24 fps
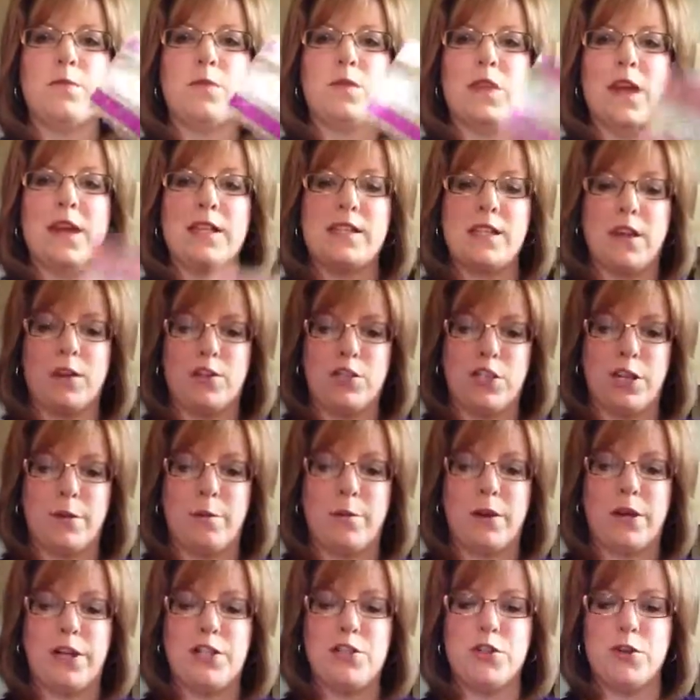That's how
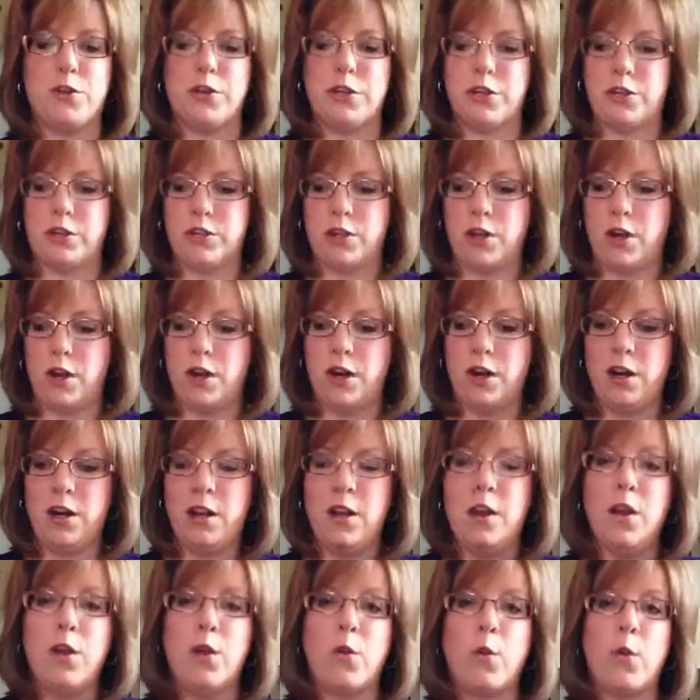Jamberry Juniors are.
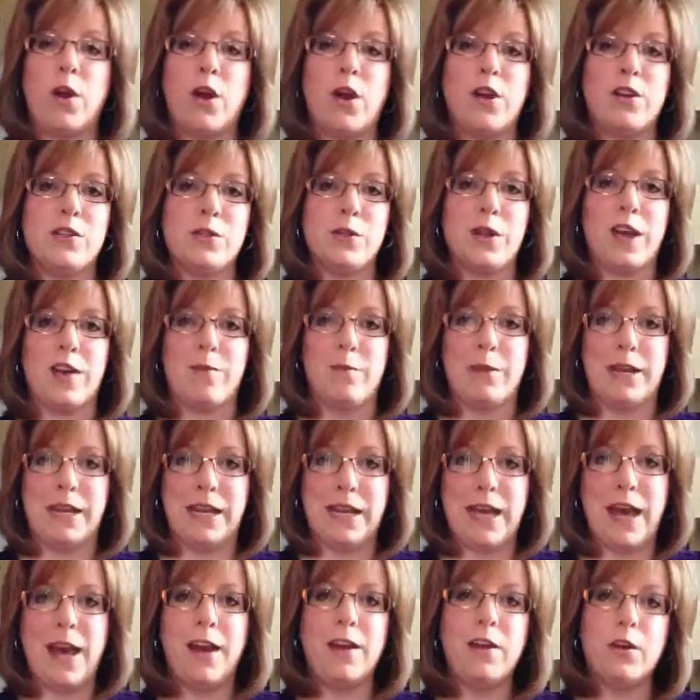We also have many
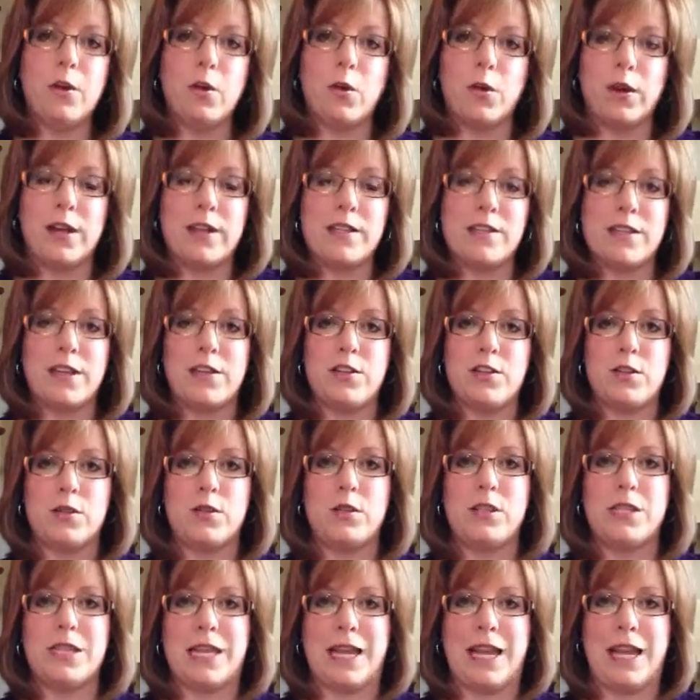categories that you'll
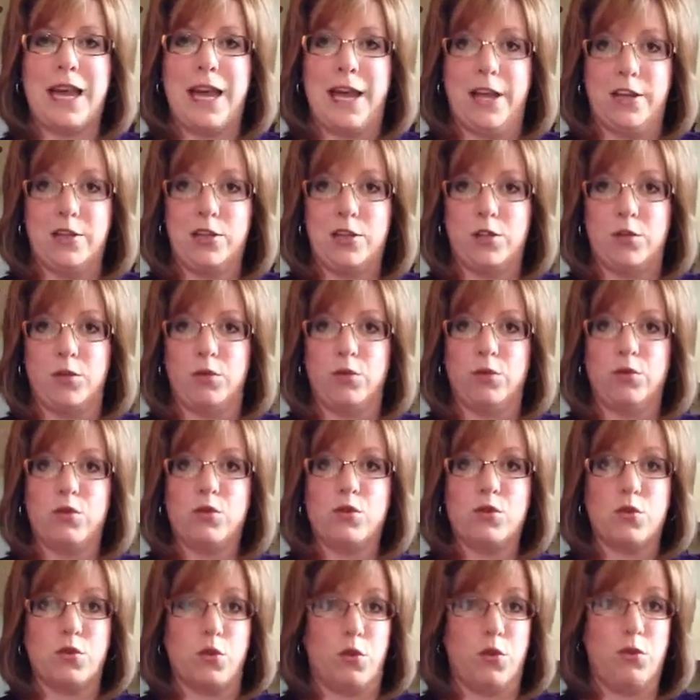see as you
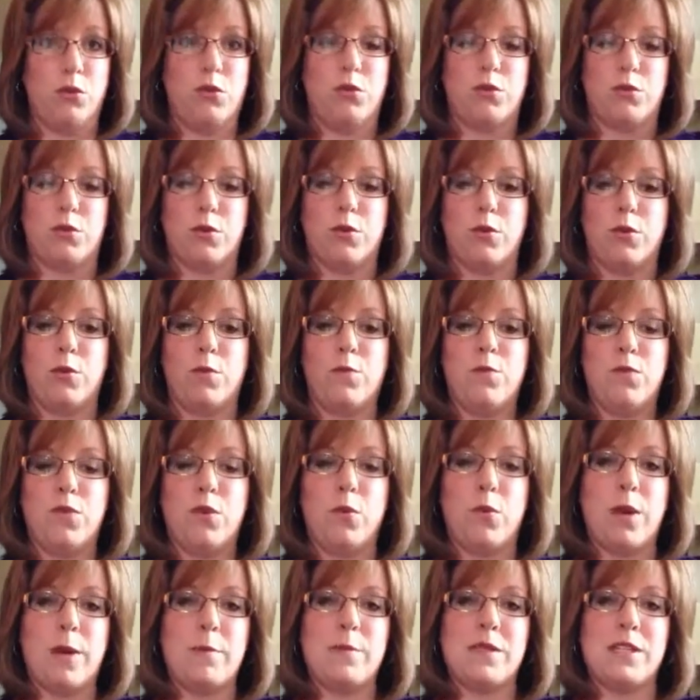scroll through the
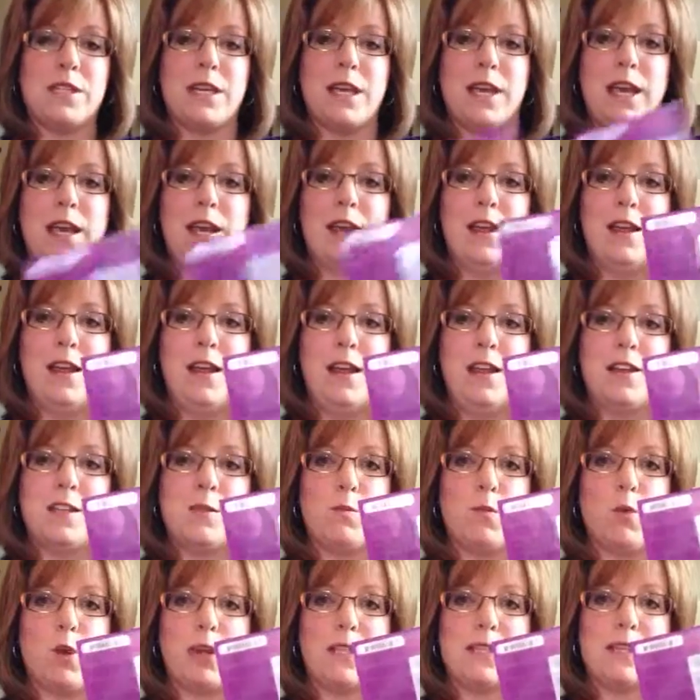website.
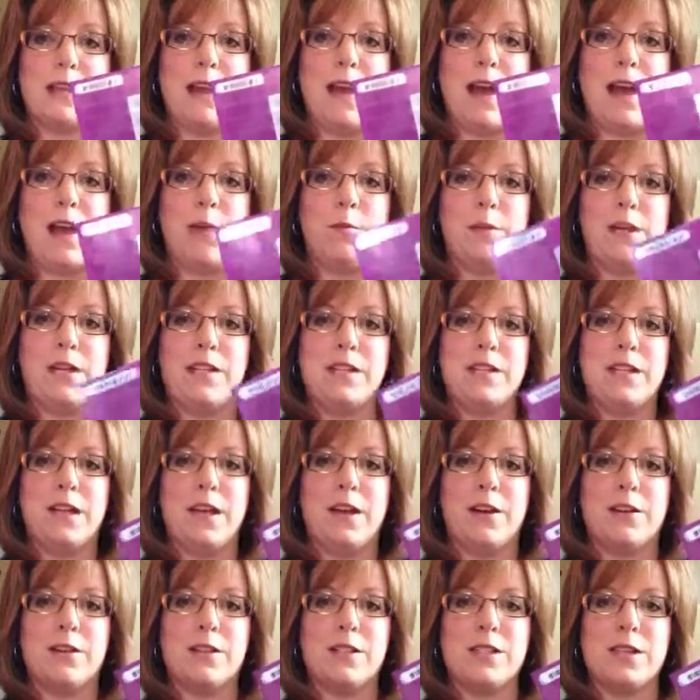Sports and hobbies.
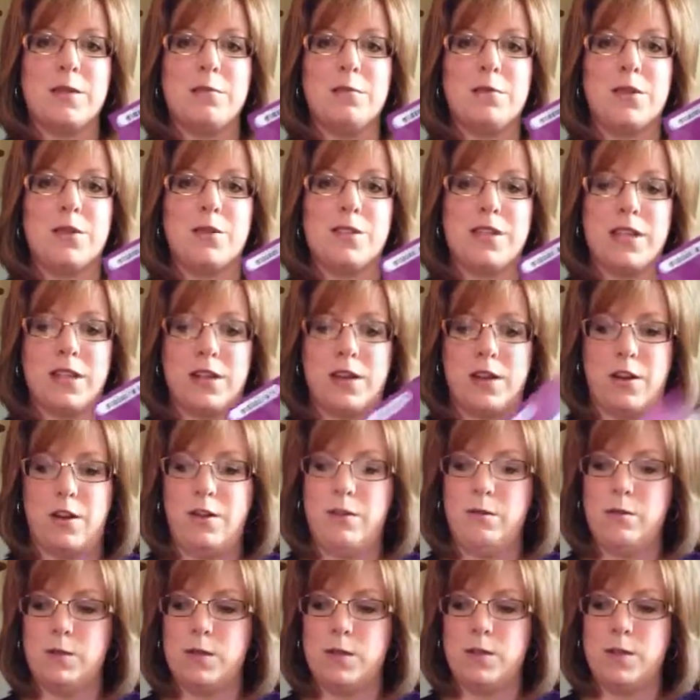Here's some music
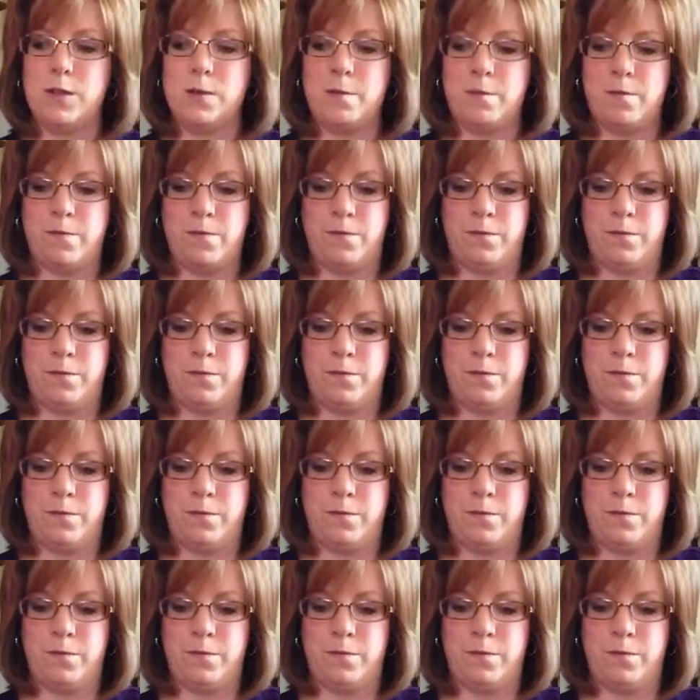notes.